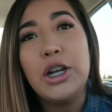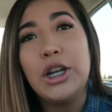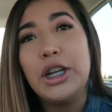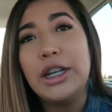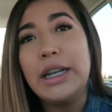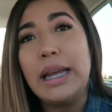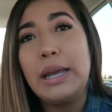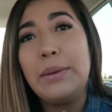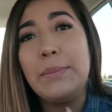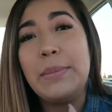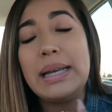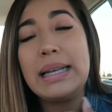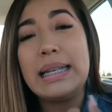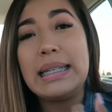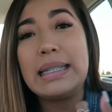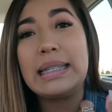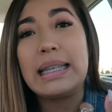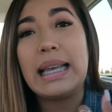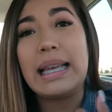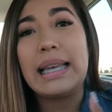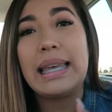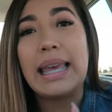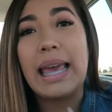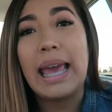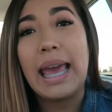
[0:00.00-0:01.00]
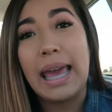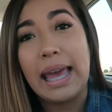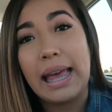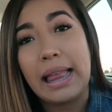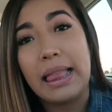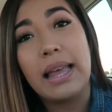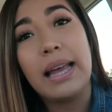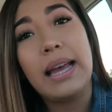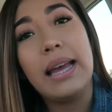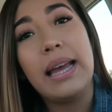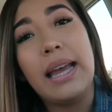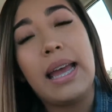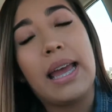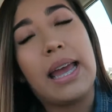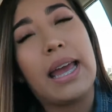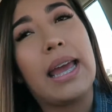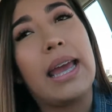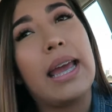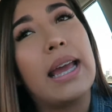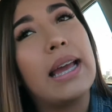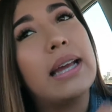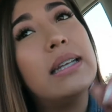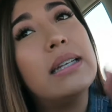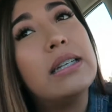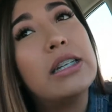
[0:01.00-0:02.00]
her name is Kayla
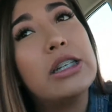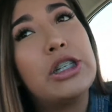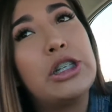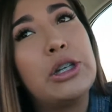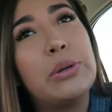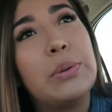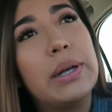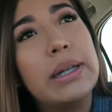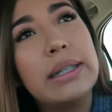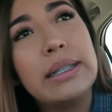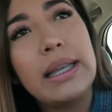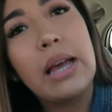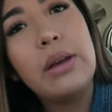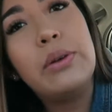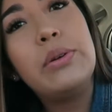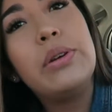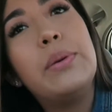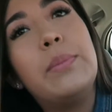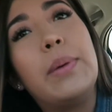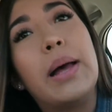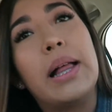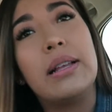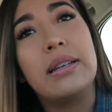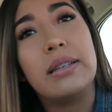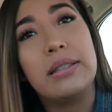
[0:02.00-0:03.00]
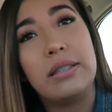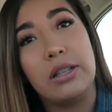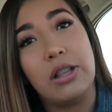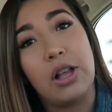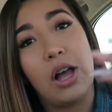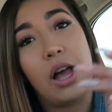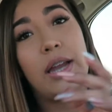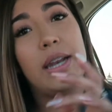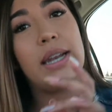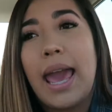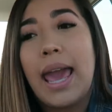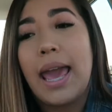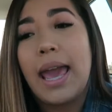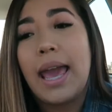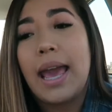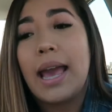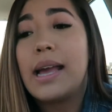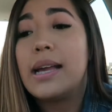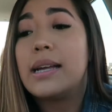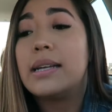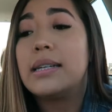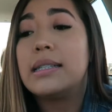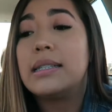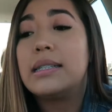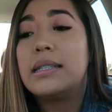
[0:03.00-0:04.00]
and she works at Unabella Salon
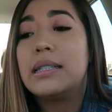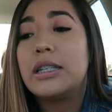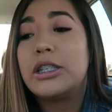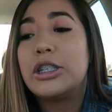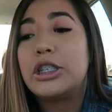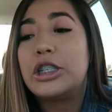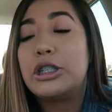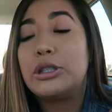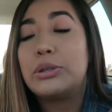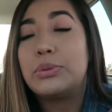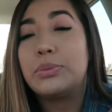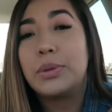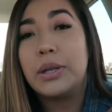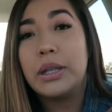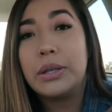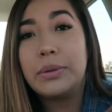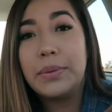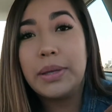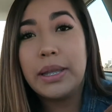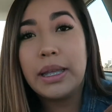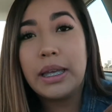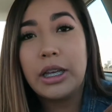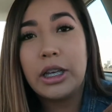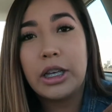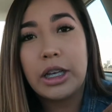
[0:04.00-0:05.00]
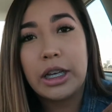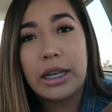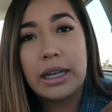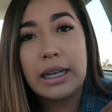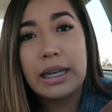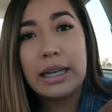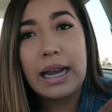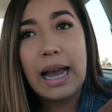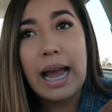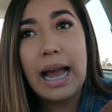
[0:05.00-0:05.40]
and she's really, really good.